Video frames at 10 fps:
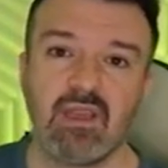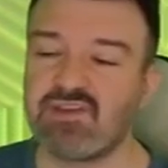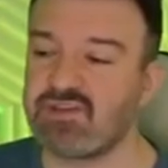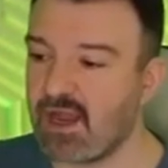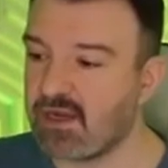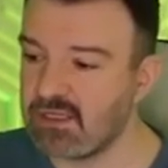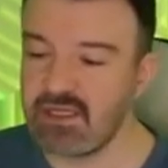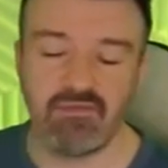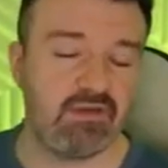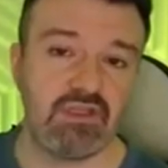It's not going
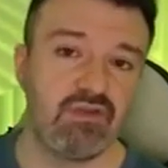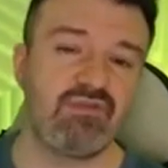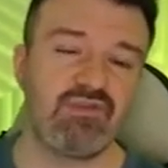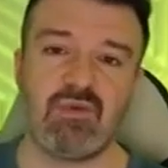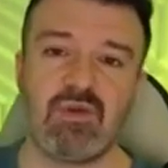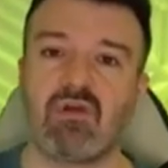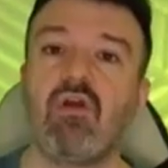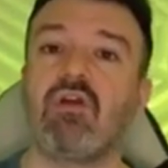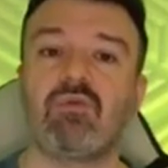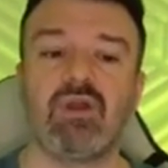to even use the better
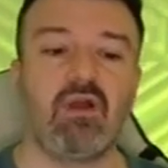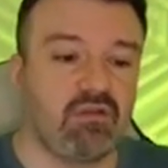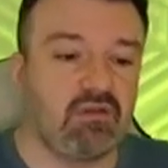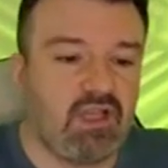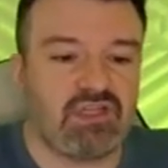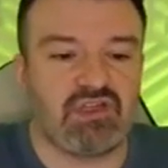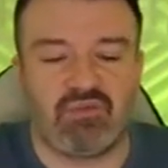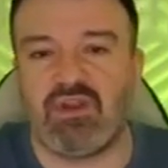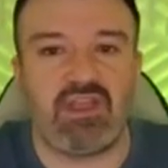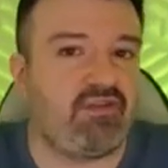hardware unless
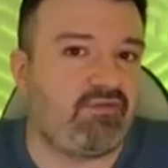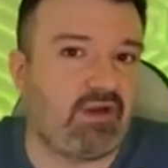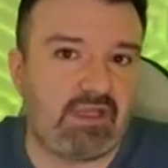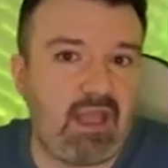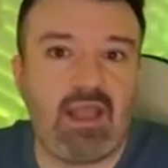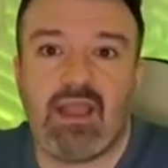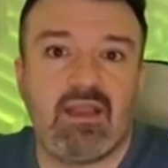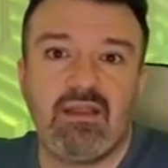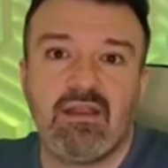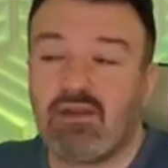you're playing at 4K.
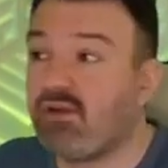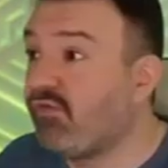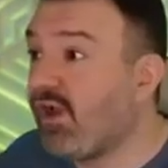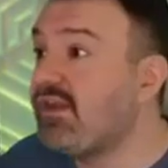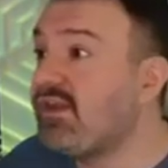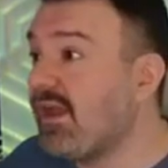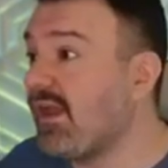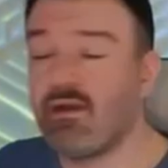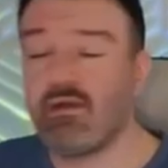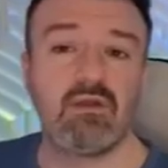Like, right
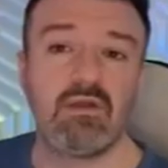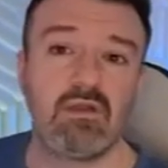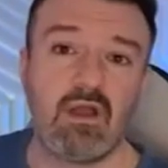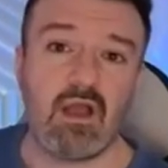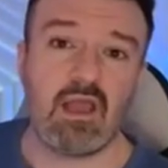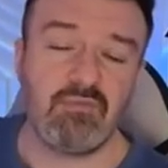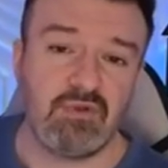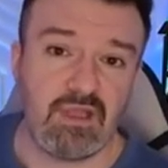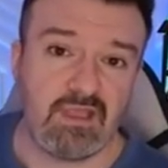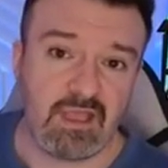now, I'm
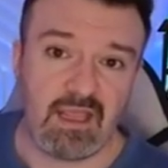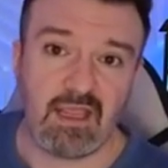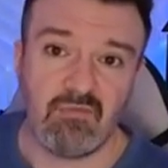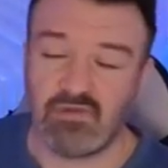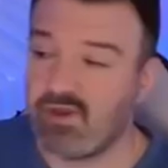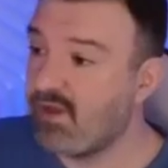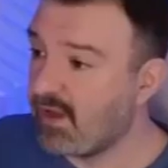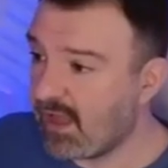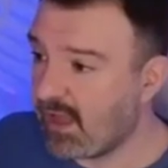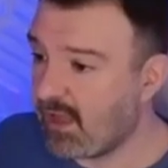playing games
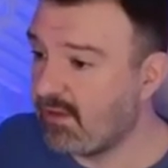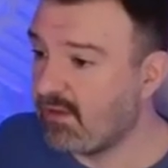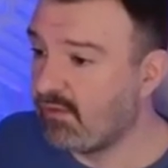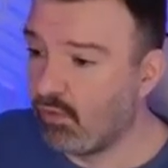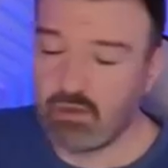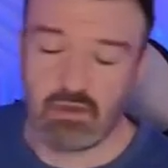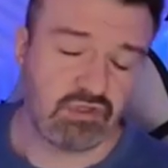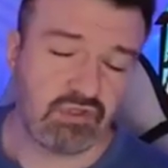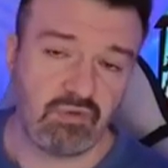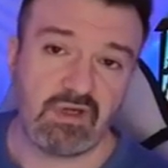at
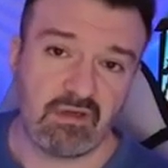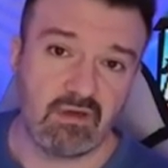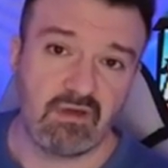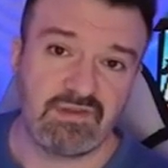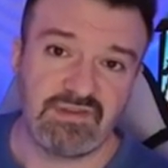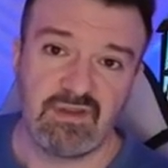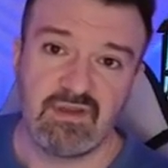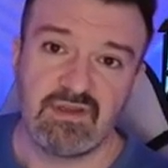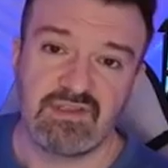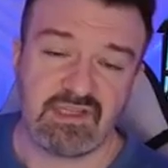120 hertz,
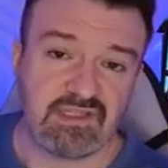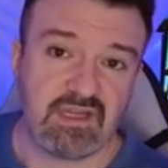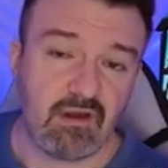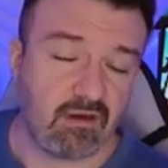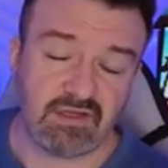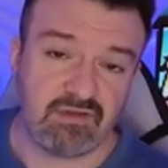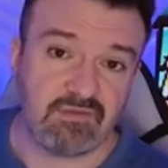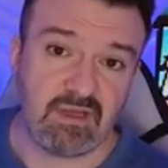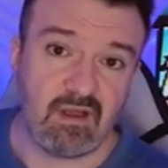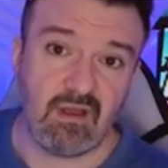
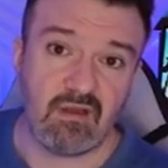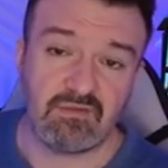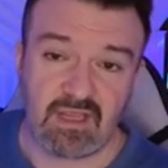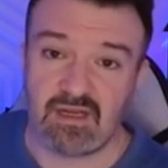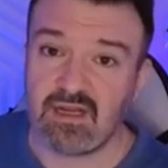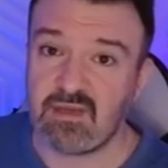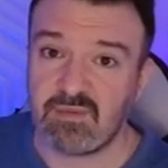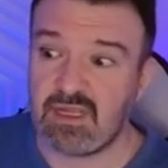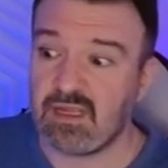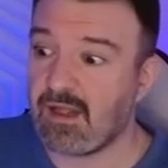
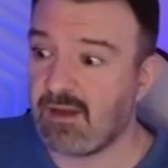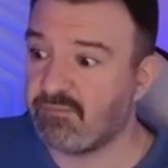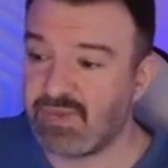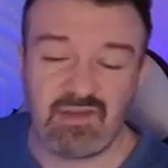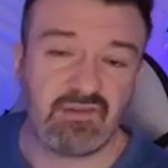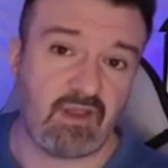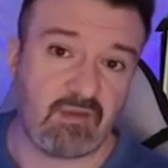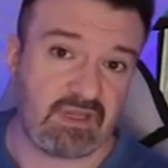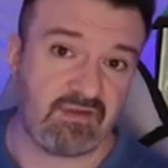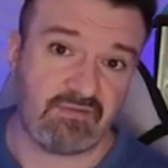1080p on
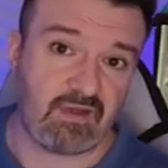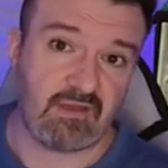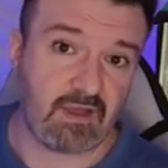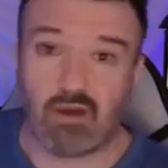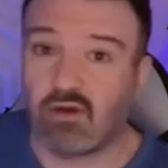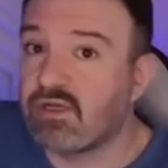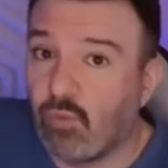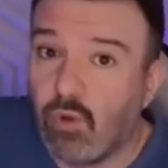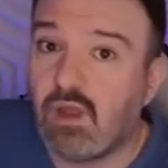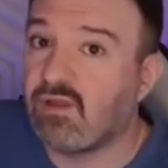baseline PS5. I already
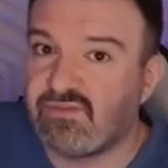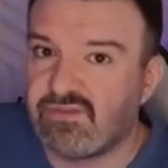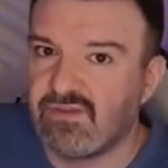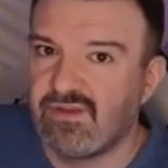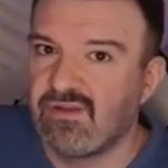was.